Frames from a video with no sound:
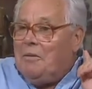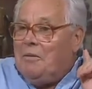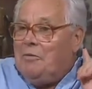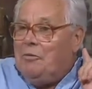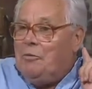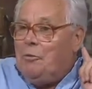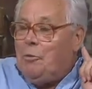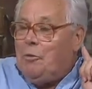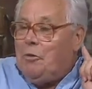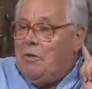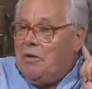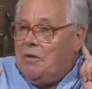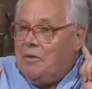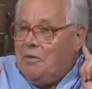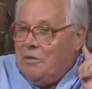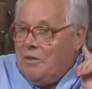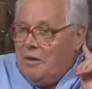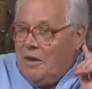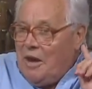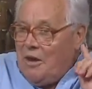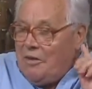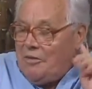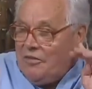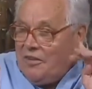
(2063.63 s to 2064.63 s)
took
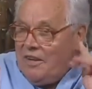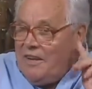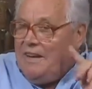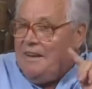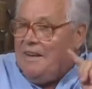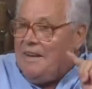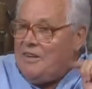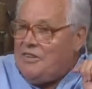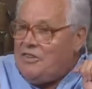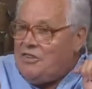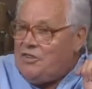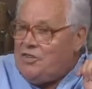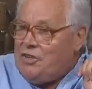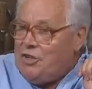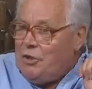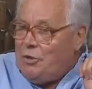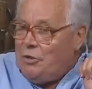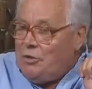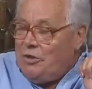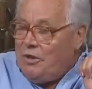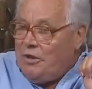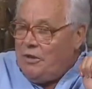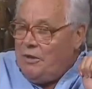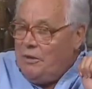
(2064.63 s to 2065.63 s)
us in as
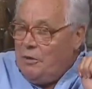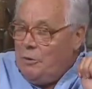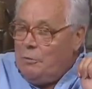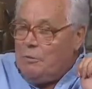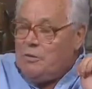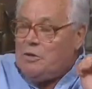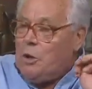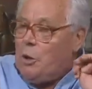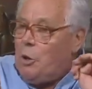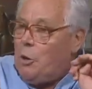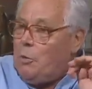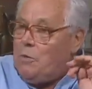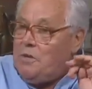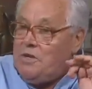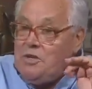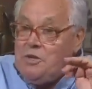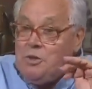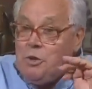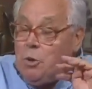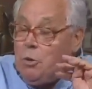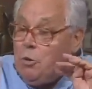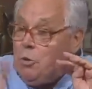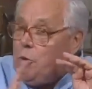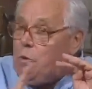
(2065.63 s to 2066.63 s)
children, who was always
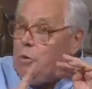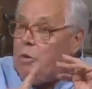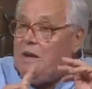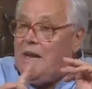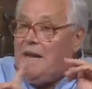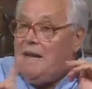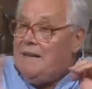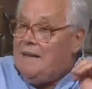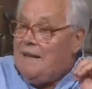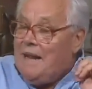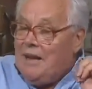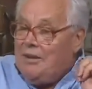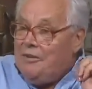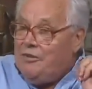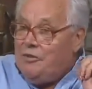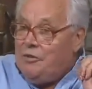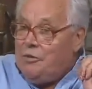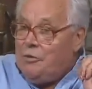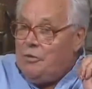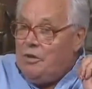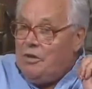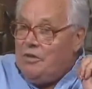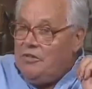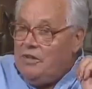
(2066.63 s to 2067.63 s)
so good and nice
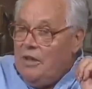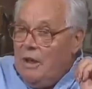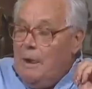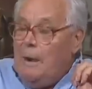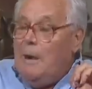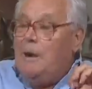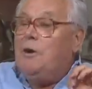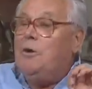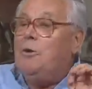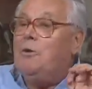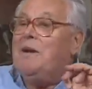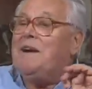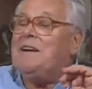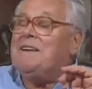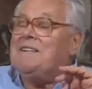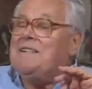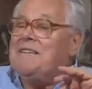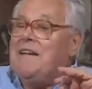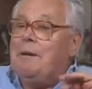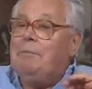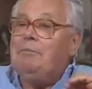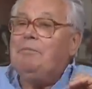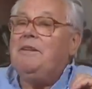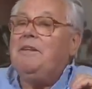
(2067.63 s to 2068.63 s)
to us, who
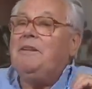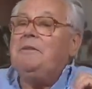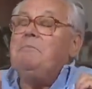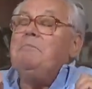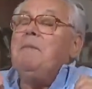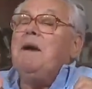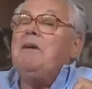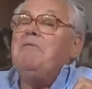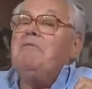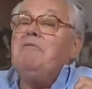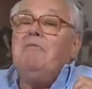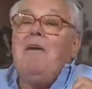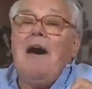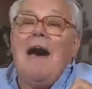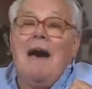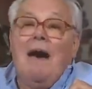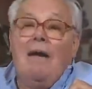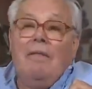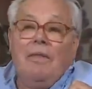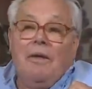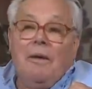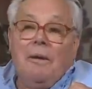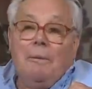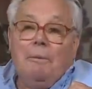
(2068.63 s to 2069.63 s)
accepted my
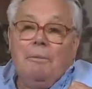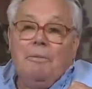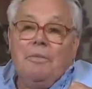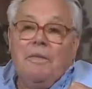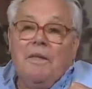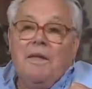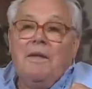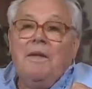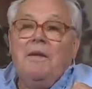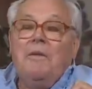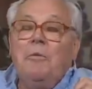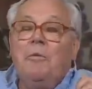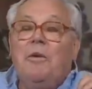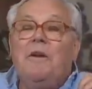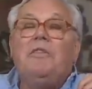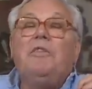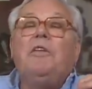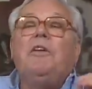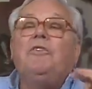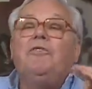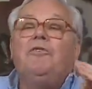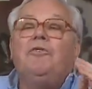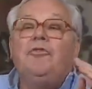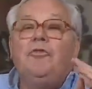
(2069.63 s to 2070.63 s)
father with
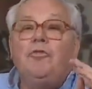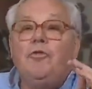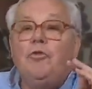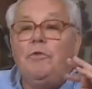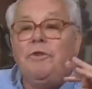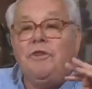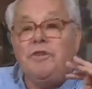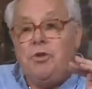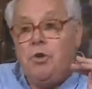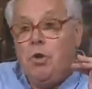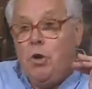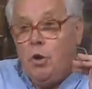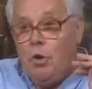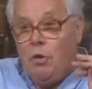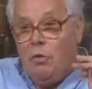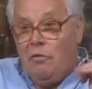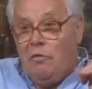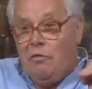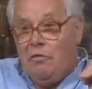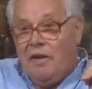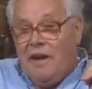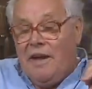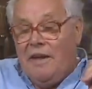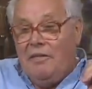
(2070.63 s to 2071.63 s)
his Jewish
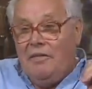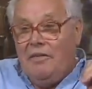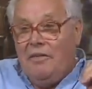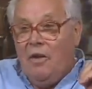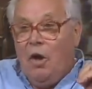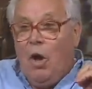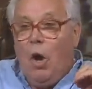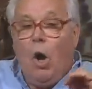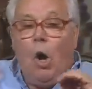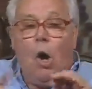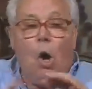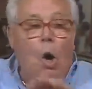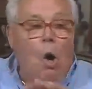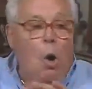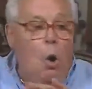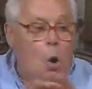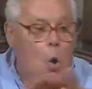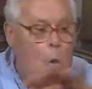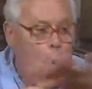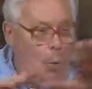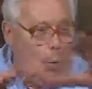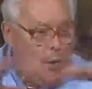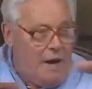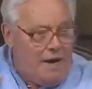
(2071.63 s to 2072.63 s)
girlfriend,
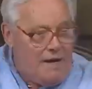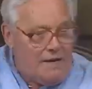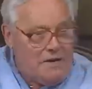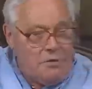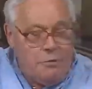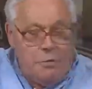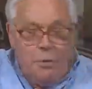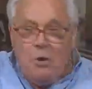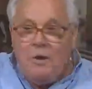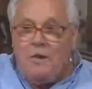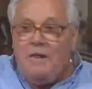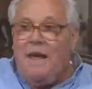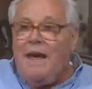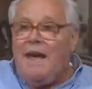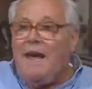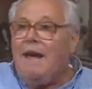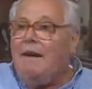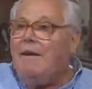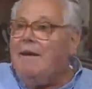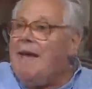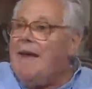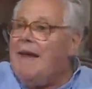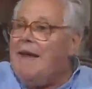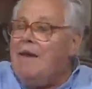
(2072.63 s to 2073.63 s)
always were
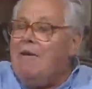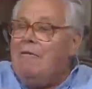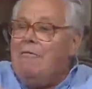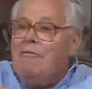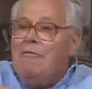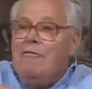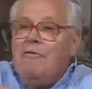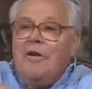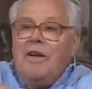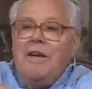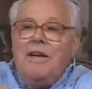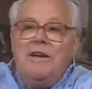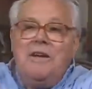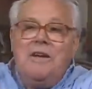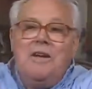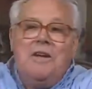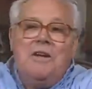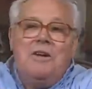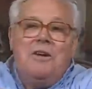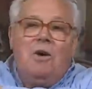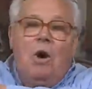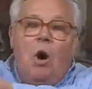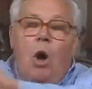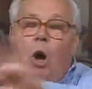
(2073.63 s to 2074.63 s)
there. Every
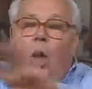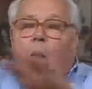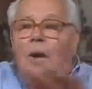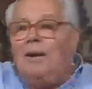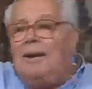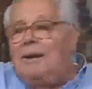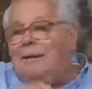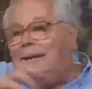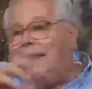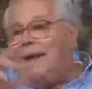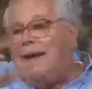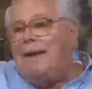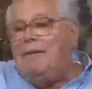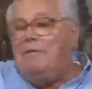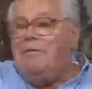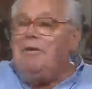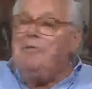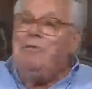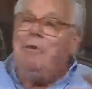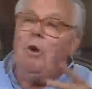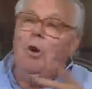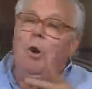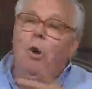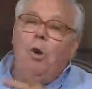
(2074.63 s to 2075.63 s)
holiday we
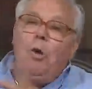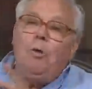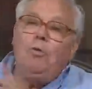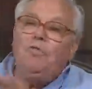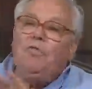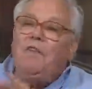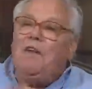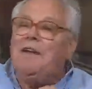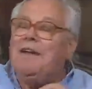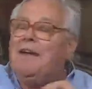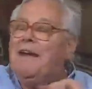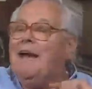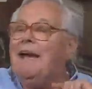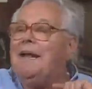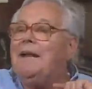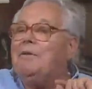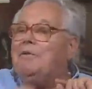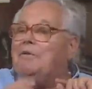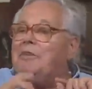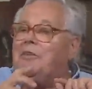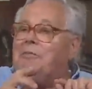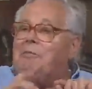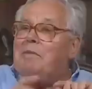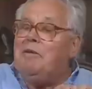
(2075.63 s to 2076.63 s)
were all together
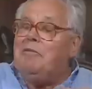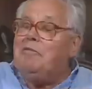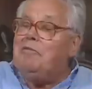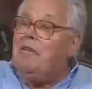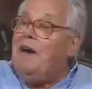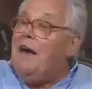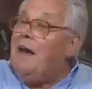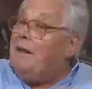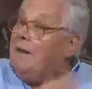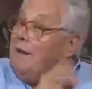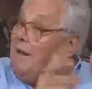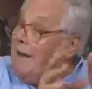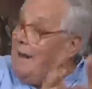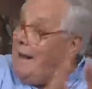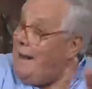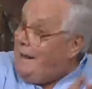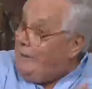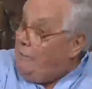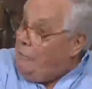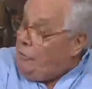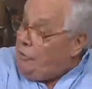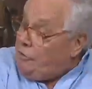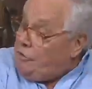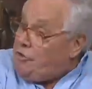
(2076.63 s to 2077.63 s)
with my father
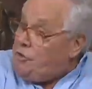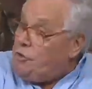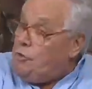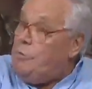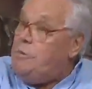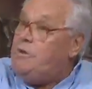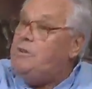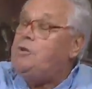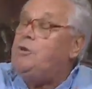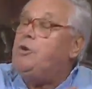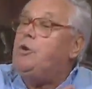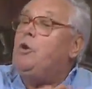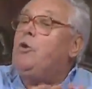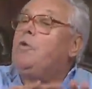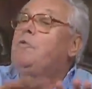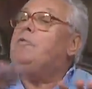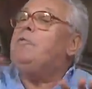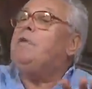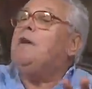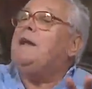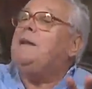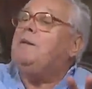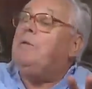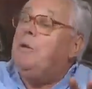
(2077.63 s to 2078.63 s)
and her Jewish
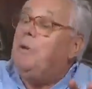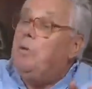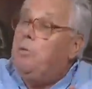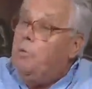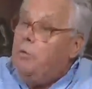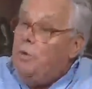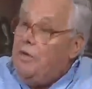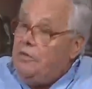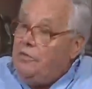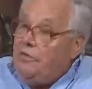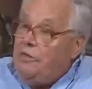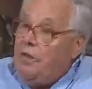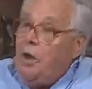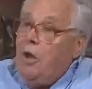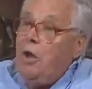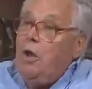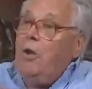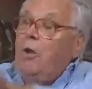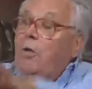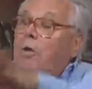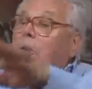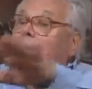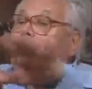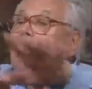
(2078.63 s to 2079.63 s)
girlfriend, with the
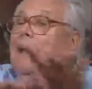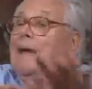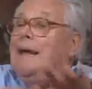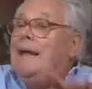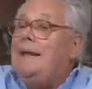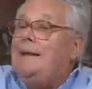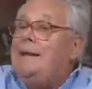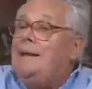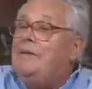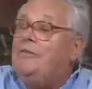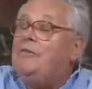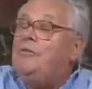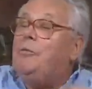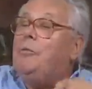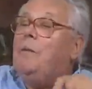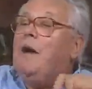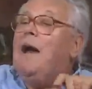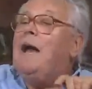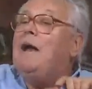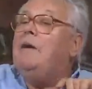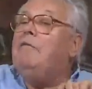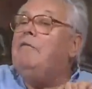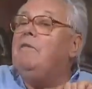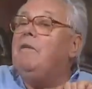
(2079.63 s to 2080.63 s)
uncle and his
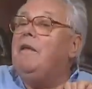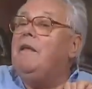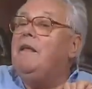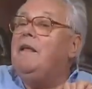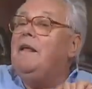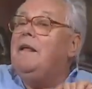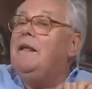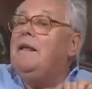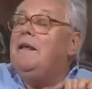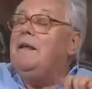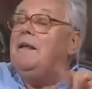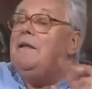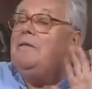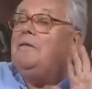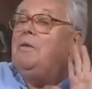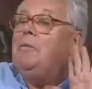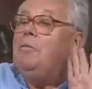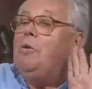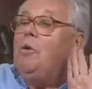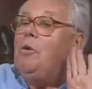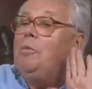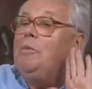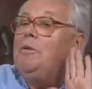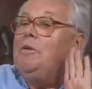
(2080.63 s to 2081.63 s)
wife. The
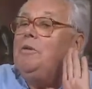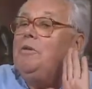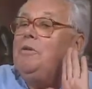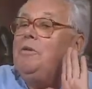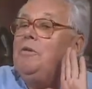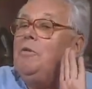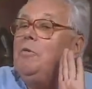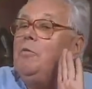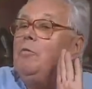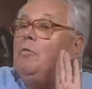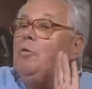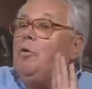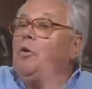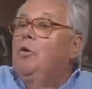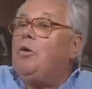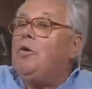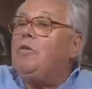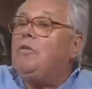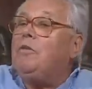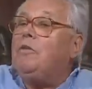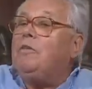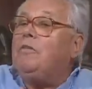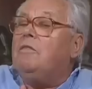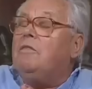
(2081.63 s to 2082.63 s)
moment the war
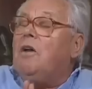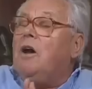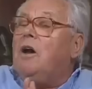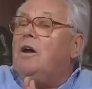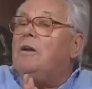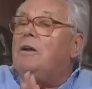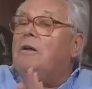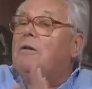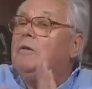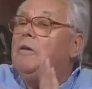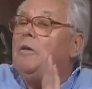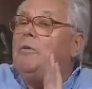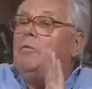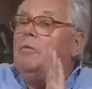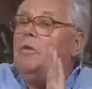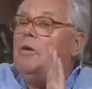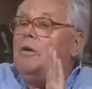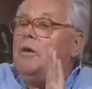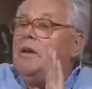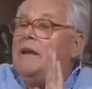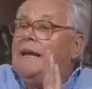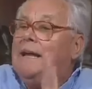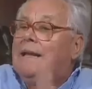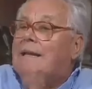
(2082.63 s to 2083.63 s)
started,
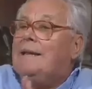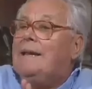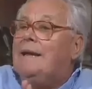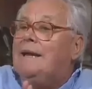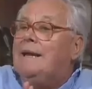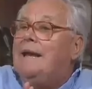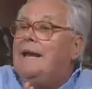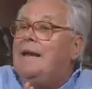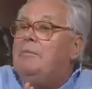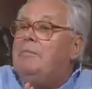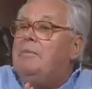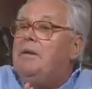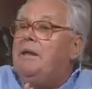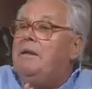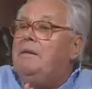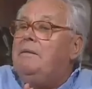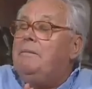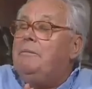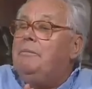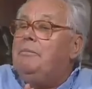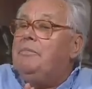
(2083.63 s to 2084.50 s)
Hitler came in,